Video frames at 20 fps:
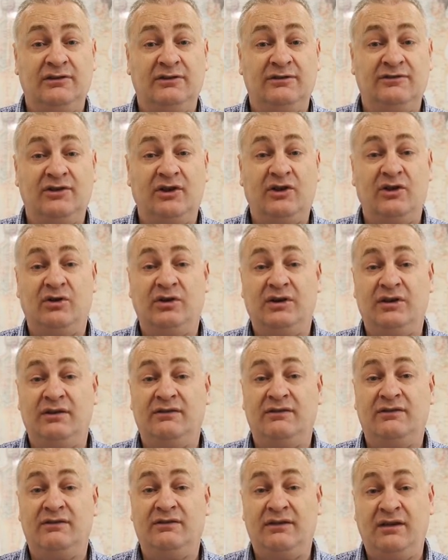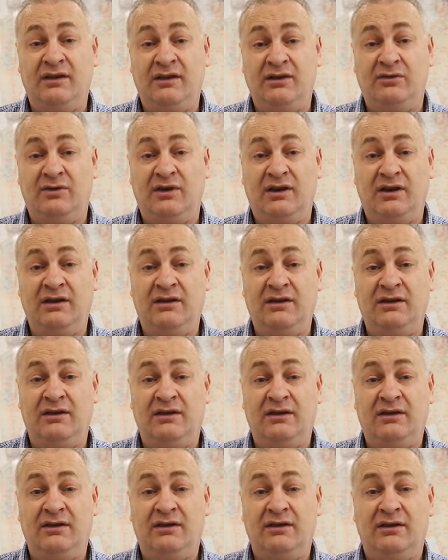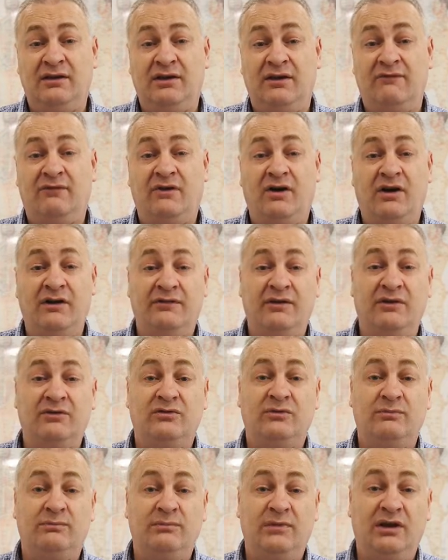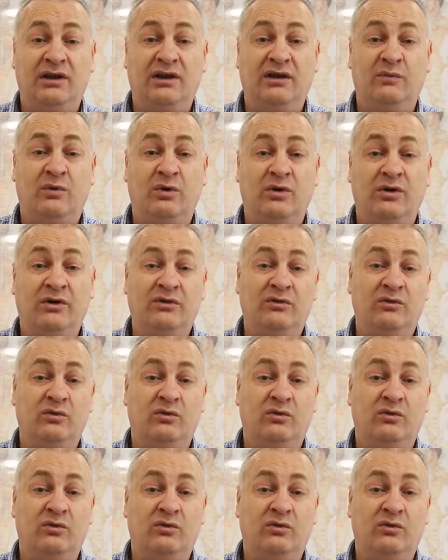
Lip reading: So in theory, a 500 milliwatt